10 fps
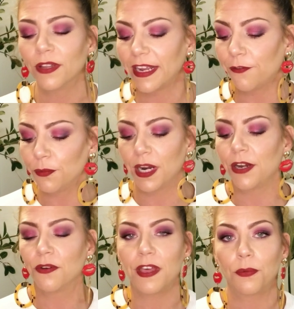Like everyone I
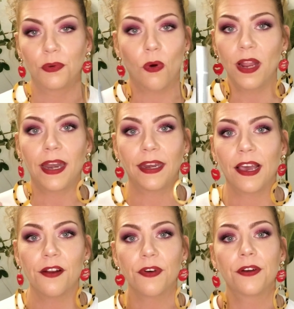know that would want any
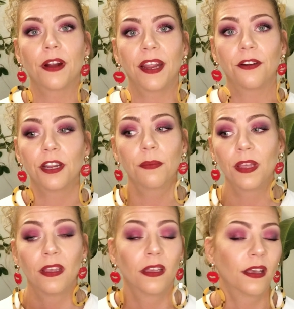kind of under eye cream
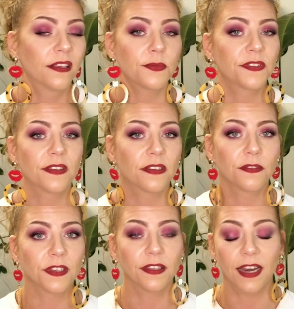has more sensitive
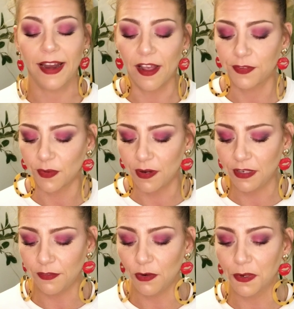skin than I have, so I don't
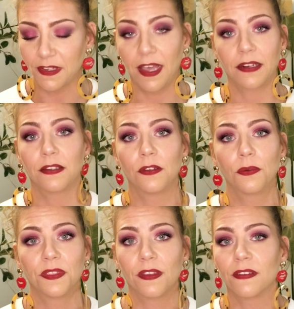even know what the heck to do
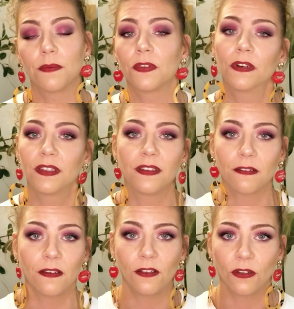with this. I'm certainly
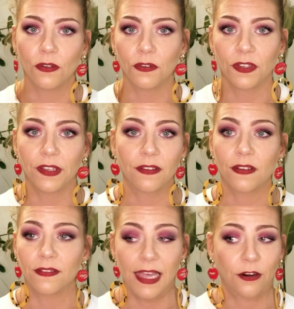discontinued using this
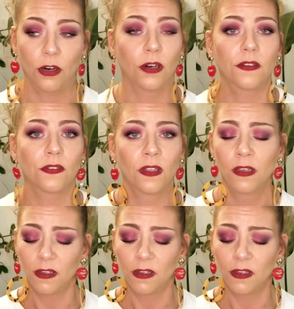because that hurts.